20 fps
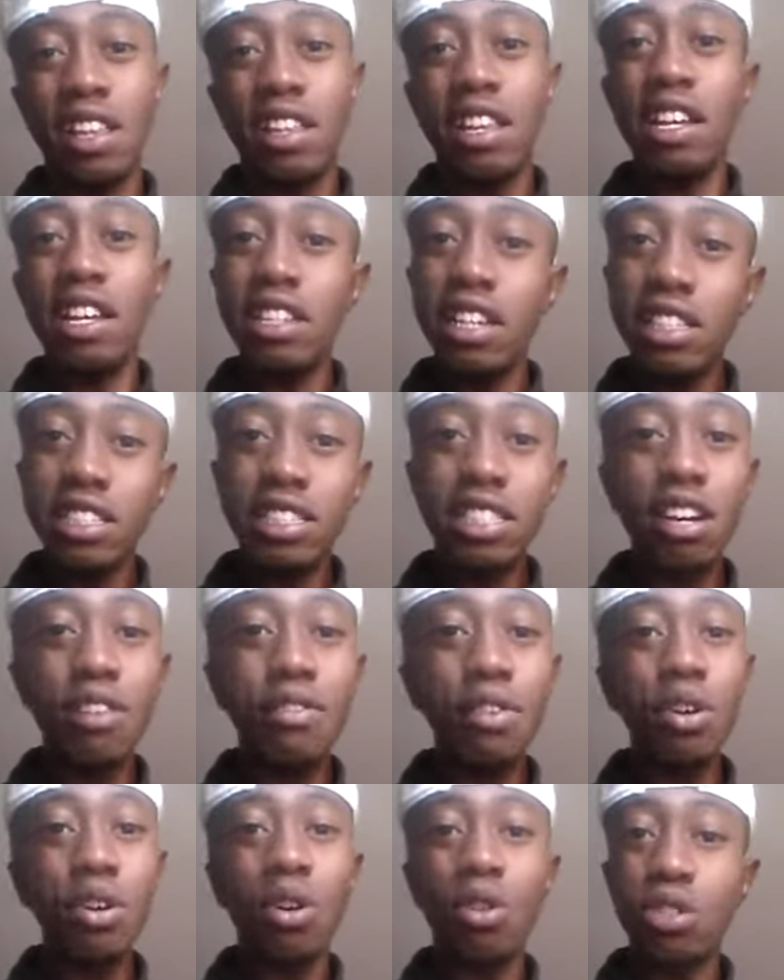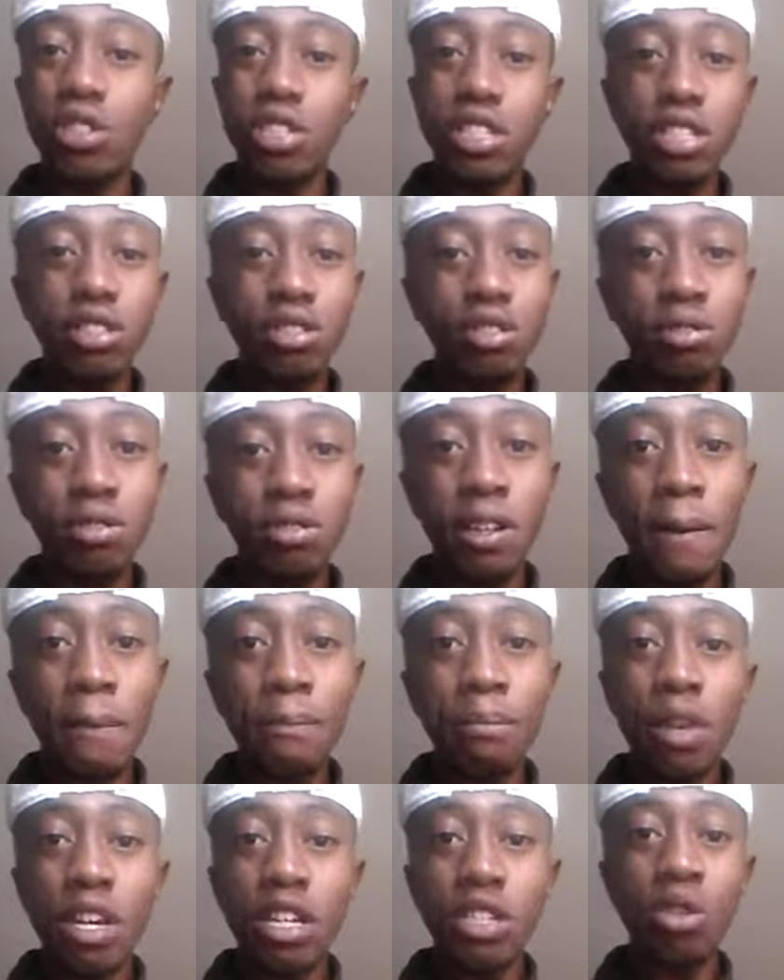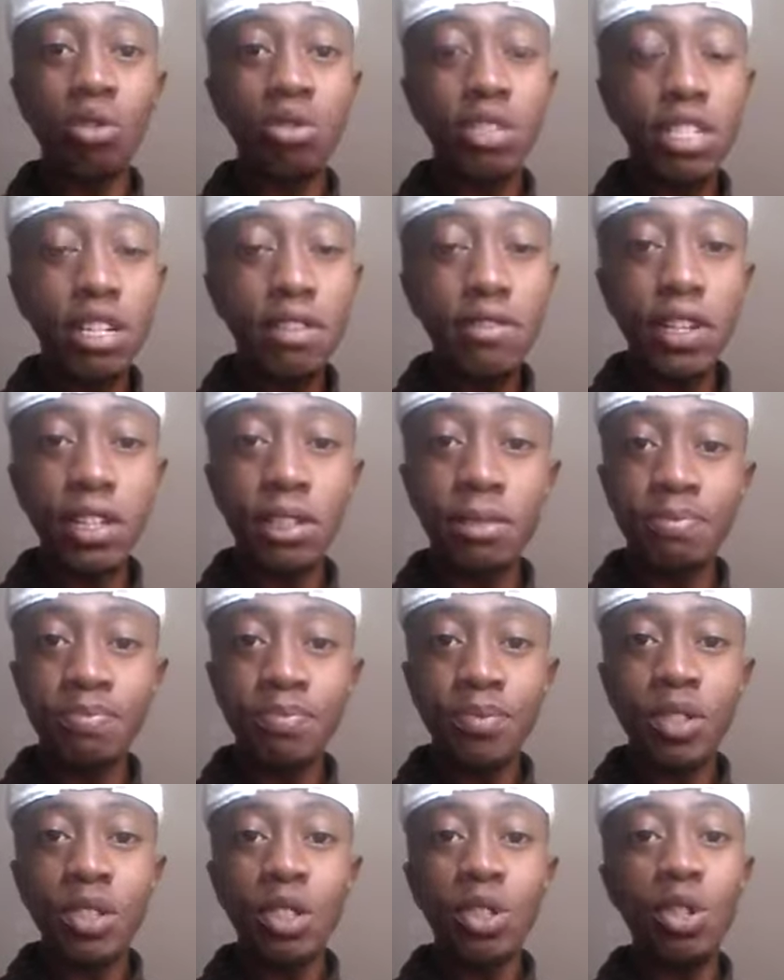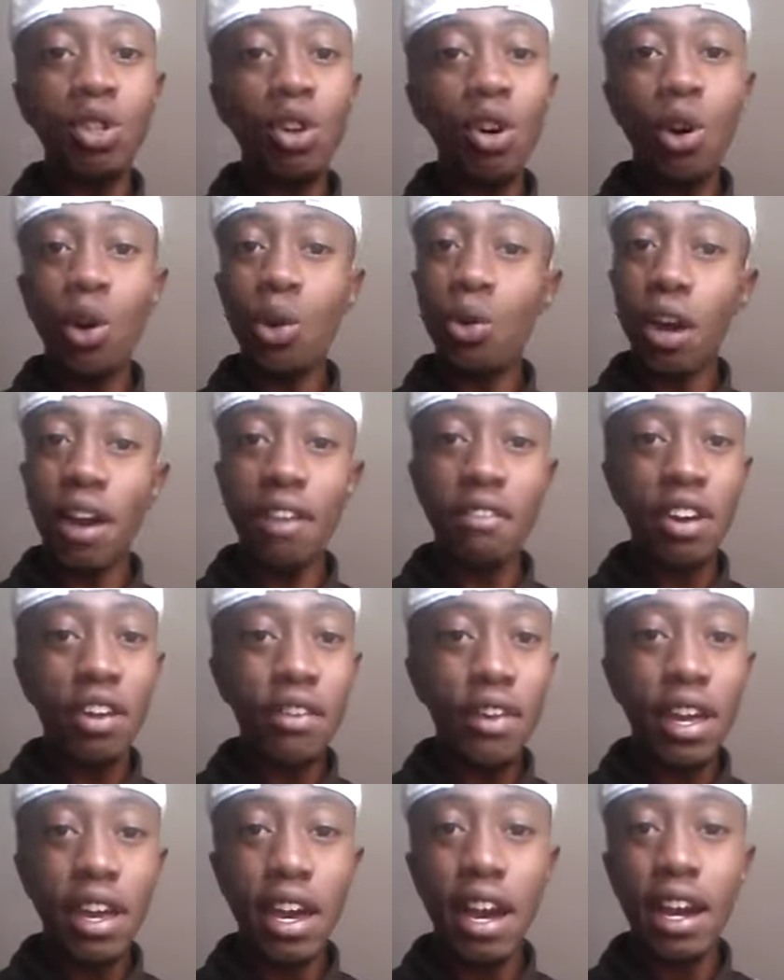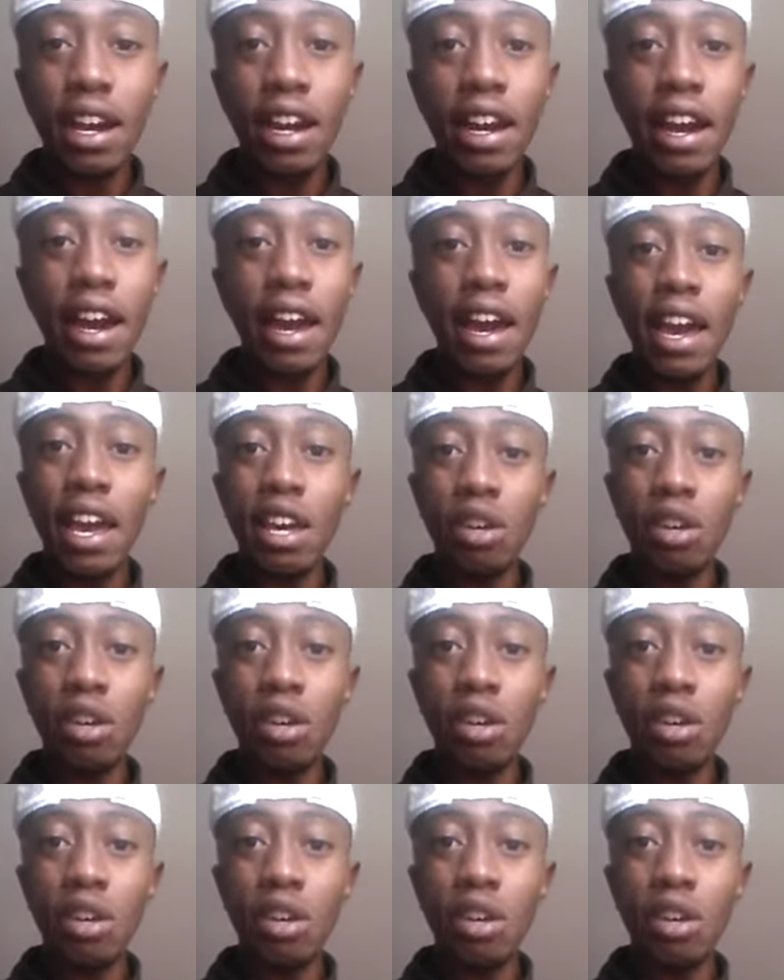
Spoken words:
Then the interview continued. So Steven, you know, you are a very young guy.